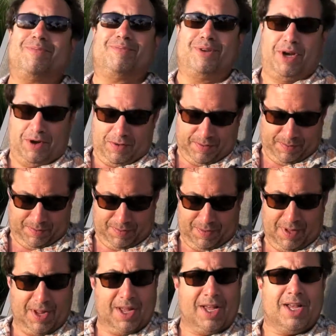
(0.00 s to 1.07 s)
Now,
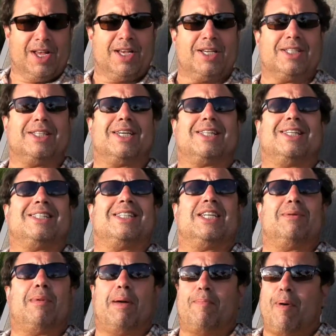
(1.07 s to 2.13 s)
stick this into
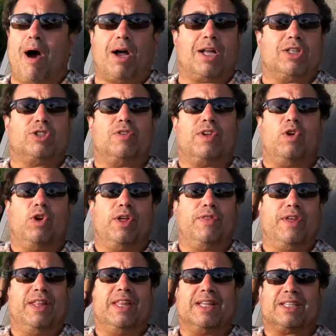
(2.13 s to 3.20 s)
my pocket. So the only
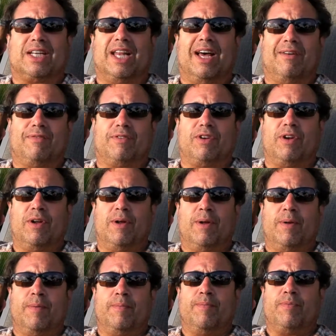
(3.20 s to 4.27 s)
thing that's left
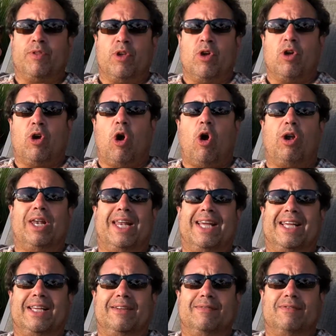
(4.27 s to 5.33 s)
are
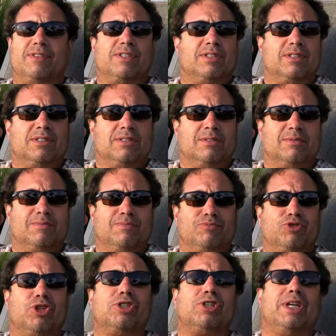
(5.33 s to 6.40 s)
leaves.
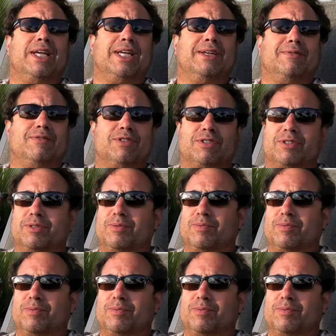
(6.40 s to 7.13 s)
Just leaves.